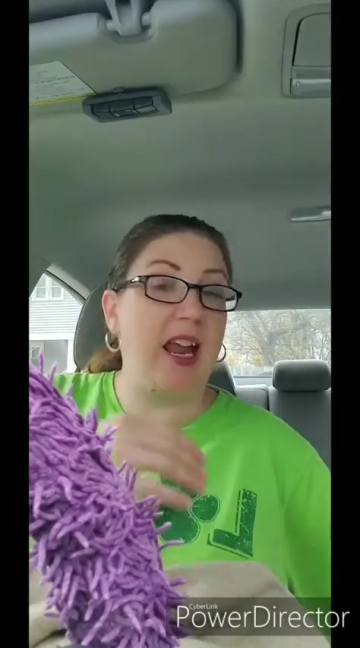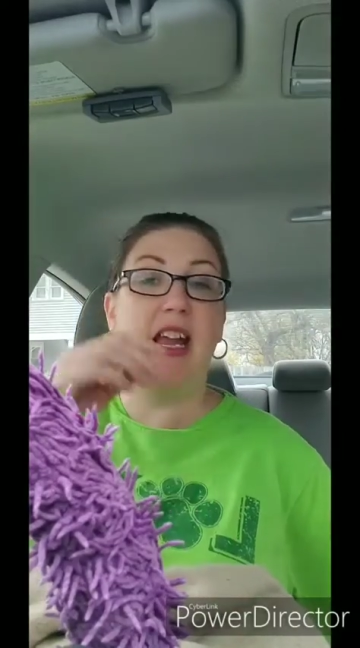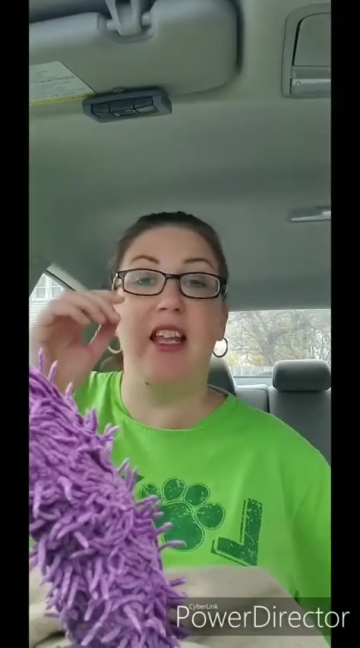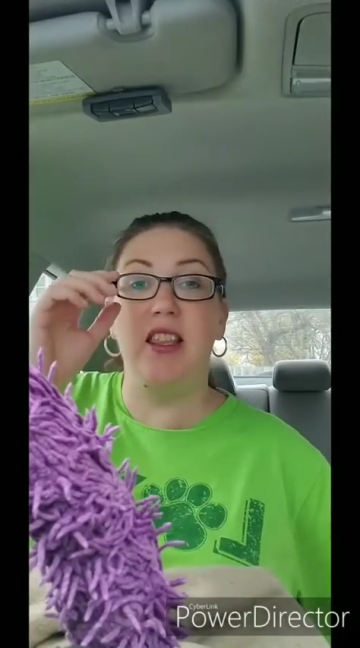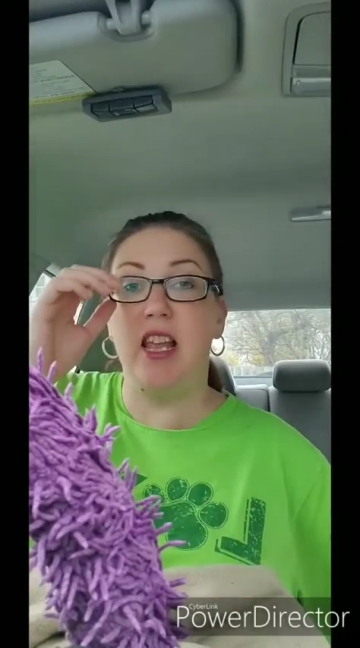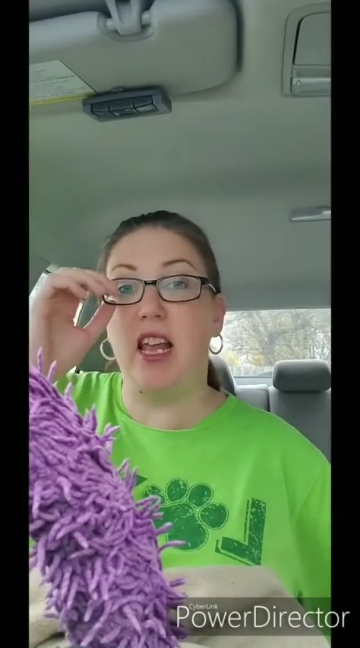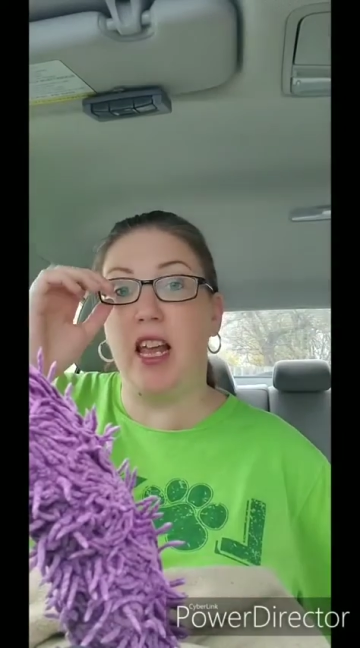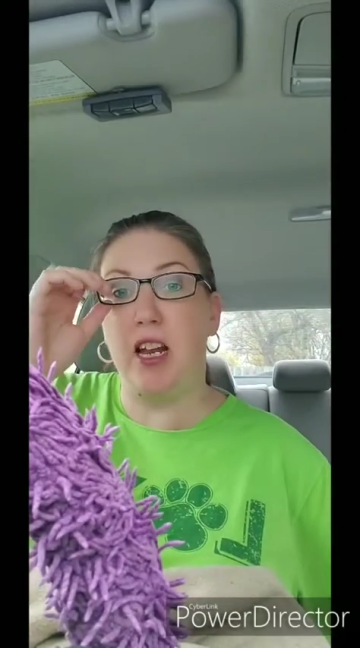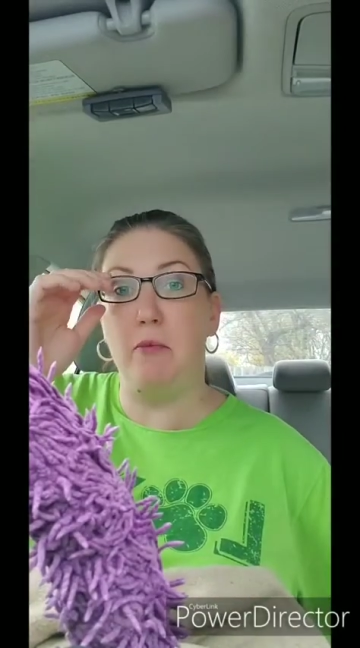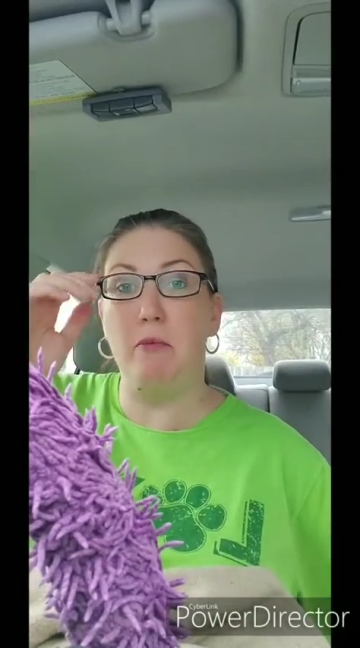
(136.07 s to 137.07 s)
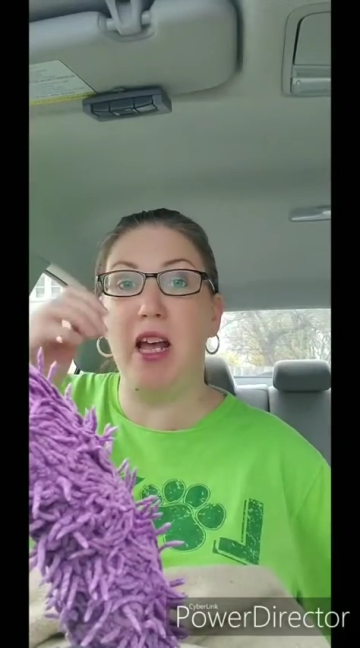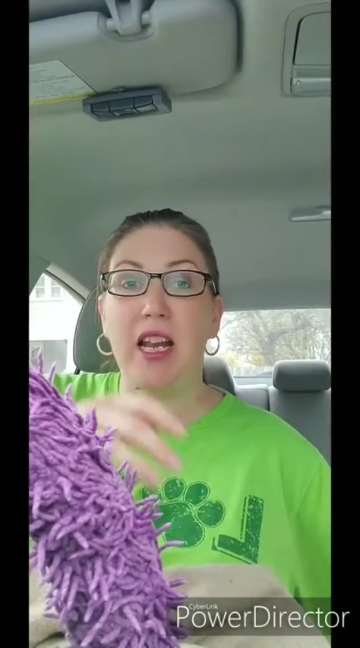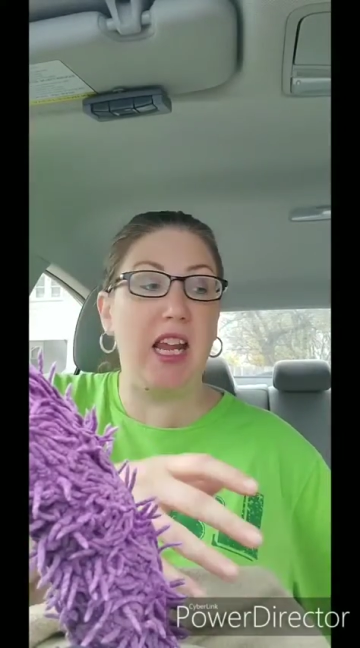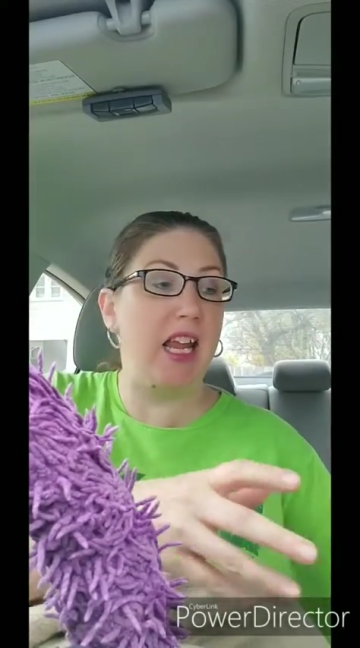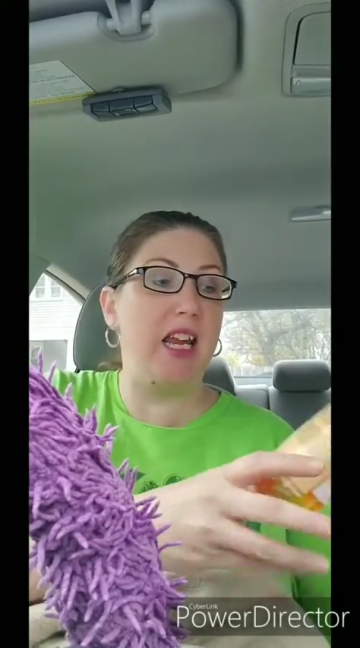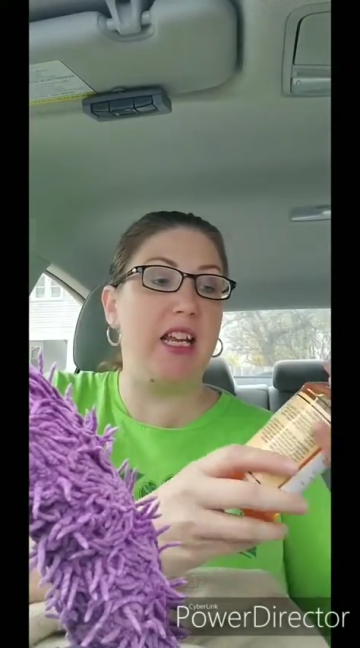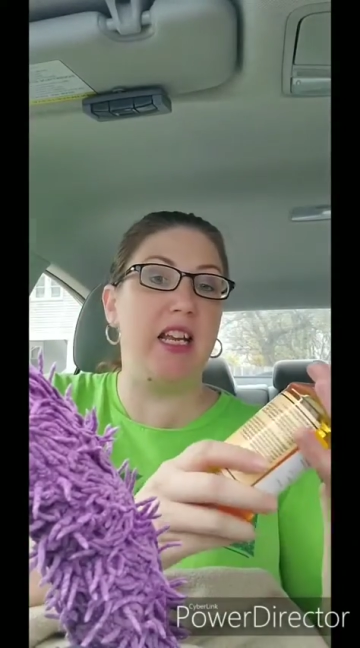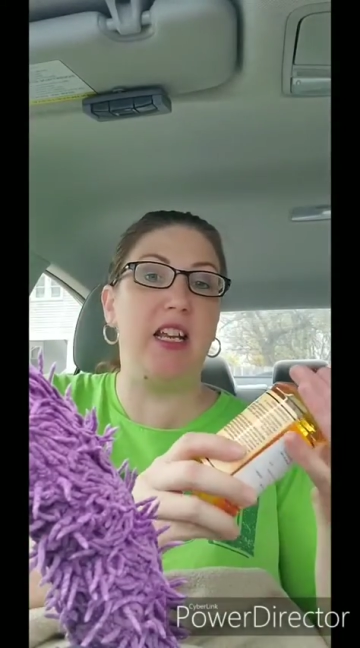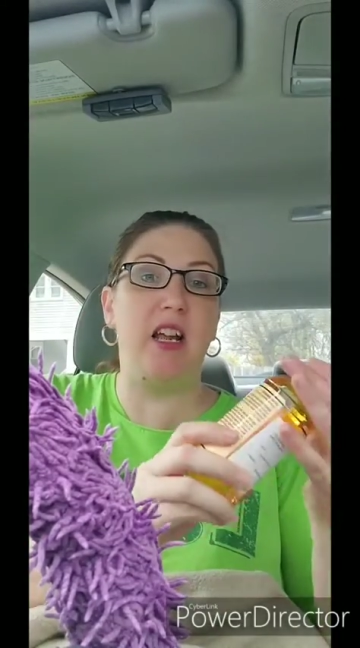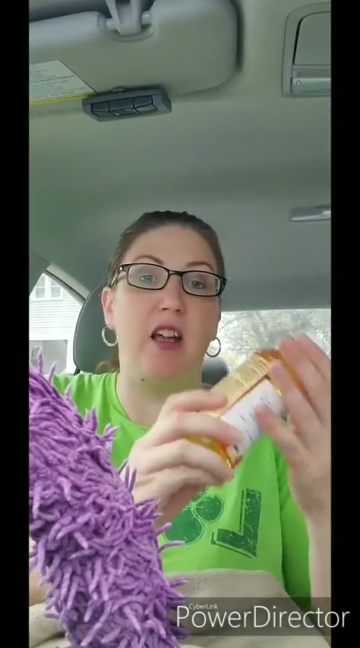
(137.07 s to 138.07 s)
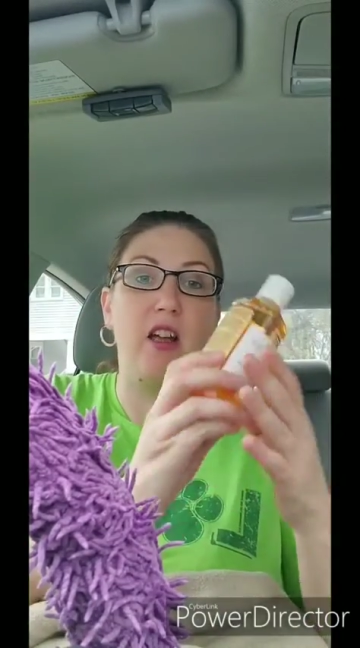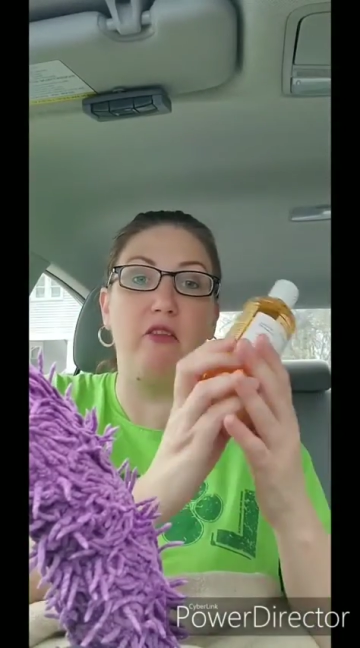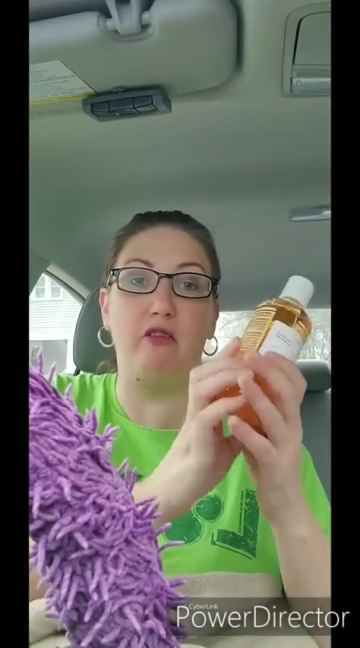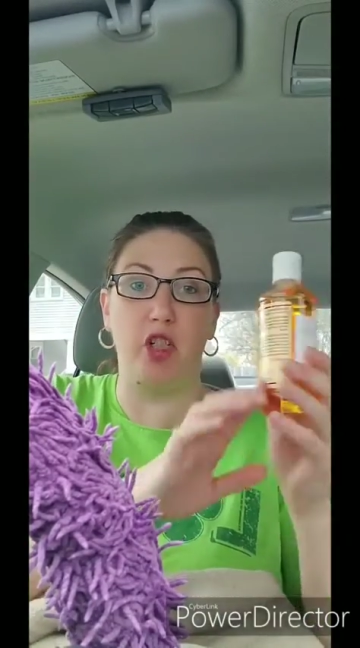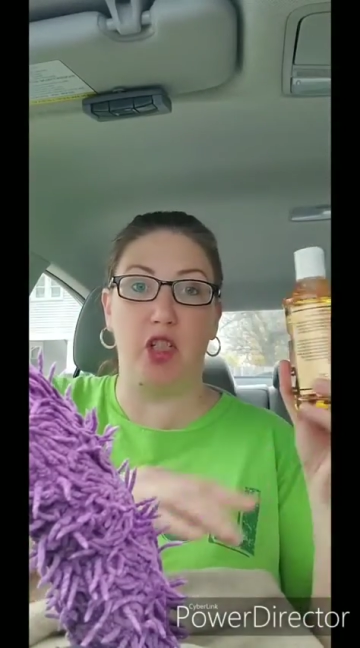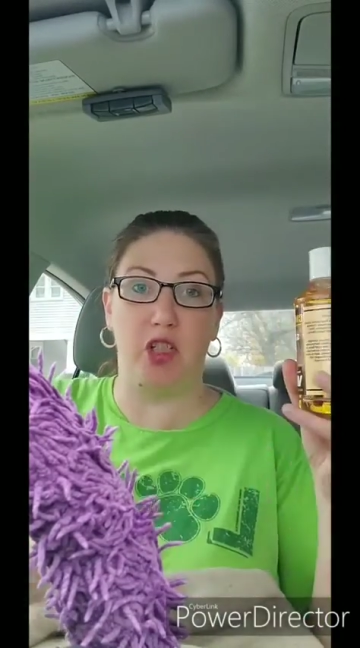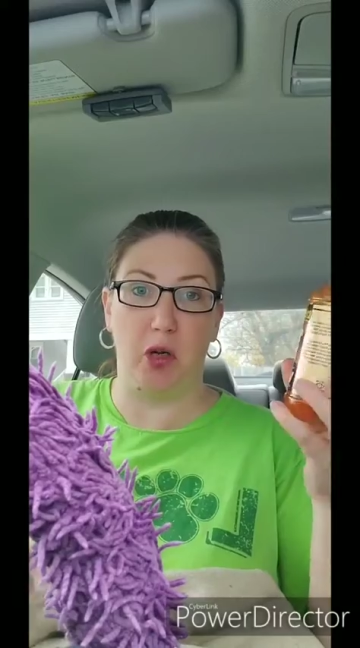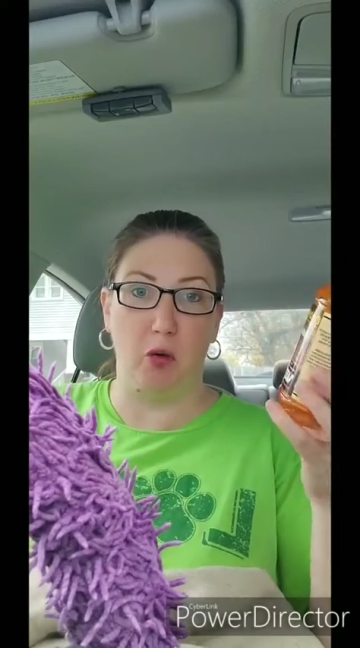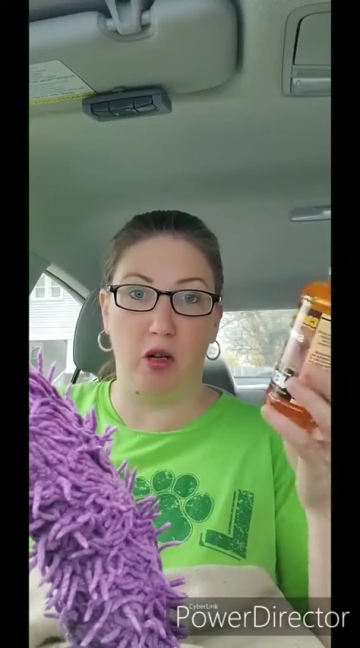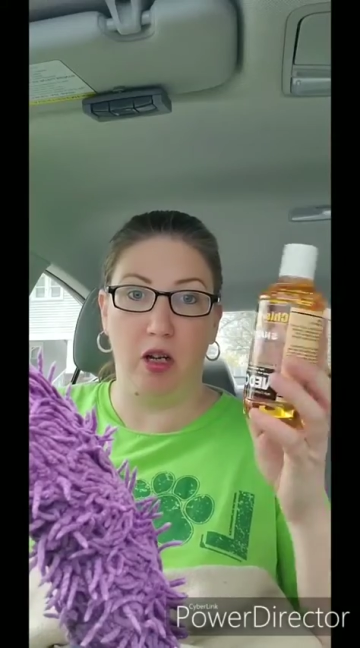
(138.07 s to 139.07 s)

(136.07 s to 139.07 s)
and then a medicated foot soak.